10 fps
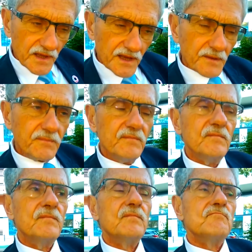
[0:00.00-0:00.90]
in a
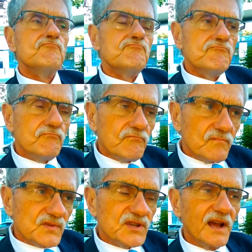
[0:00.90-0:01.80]

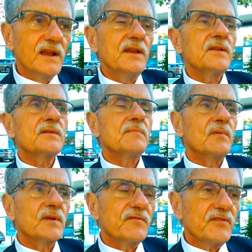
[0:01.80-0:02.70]
silent
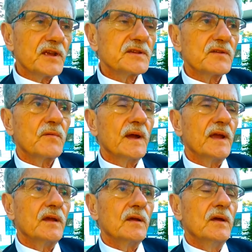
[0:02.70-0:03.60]
but effective
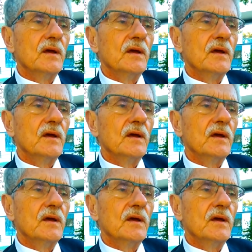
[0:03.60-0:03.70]
way